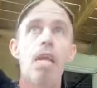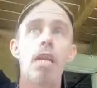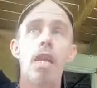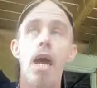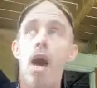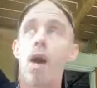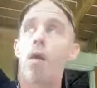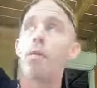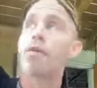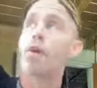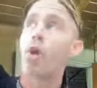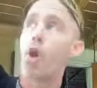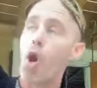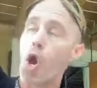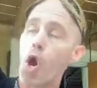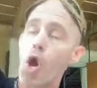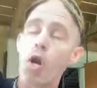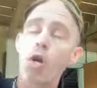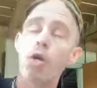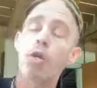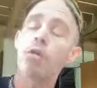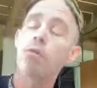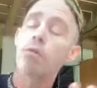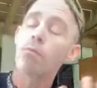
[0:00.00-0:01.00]
Now, there
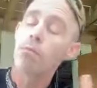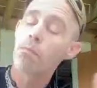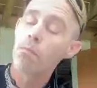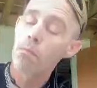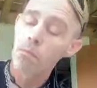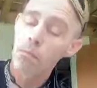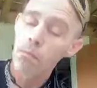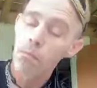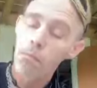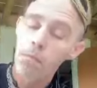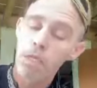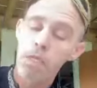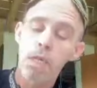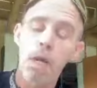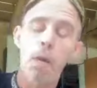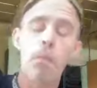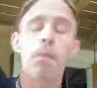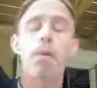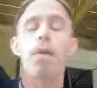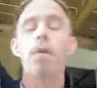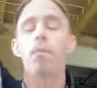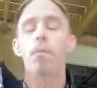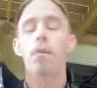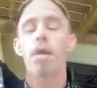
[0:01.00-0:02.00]
are
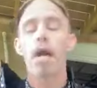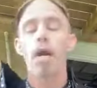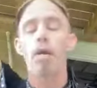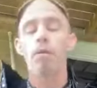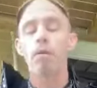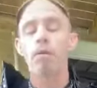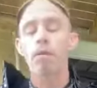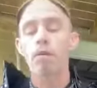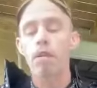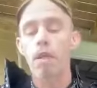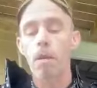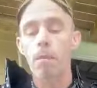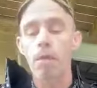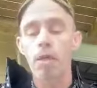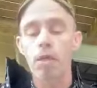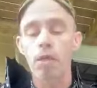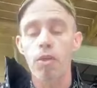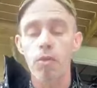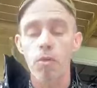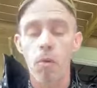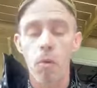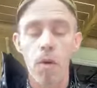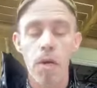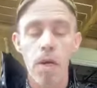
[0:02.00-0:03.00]
some people out there, some
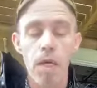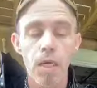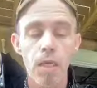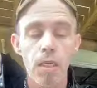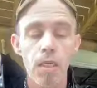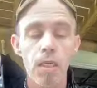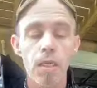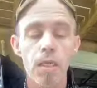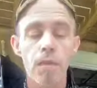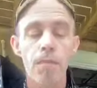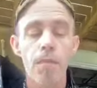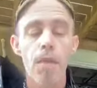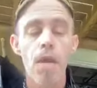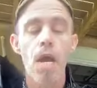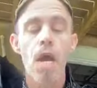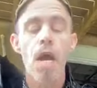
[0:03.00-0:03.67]
historians,